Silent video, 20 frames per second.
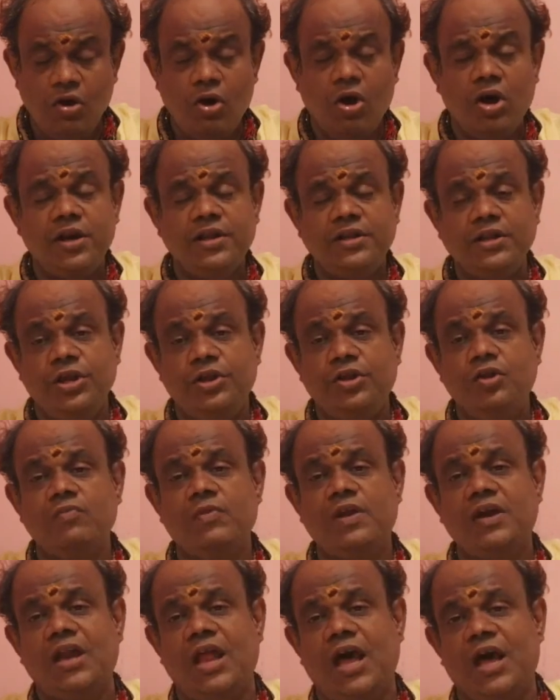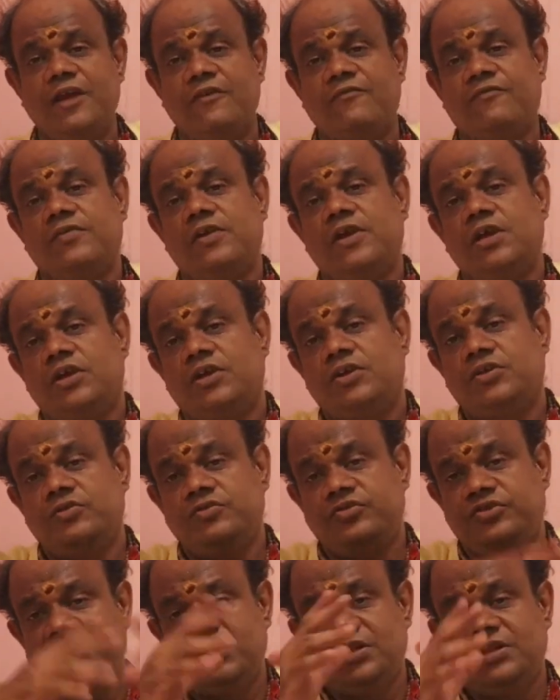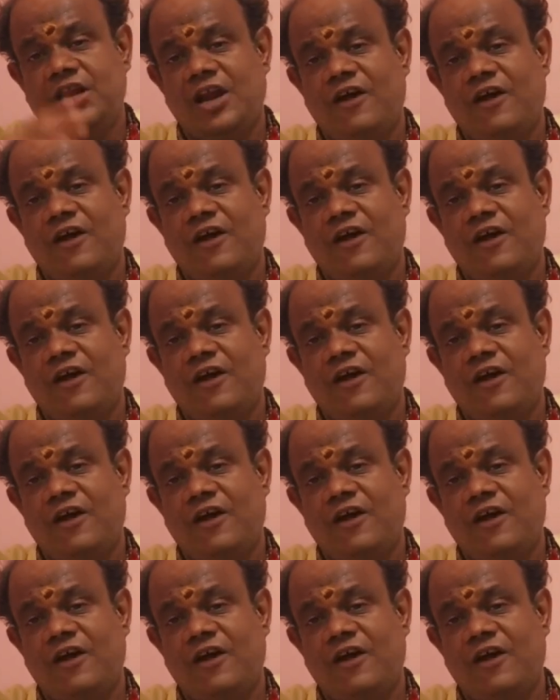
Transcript: or in the human life. You see,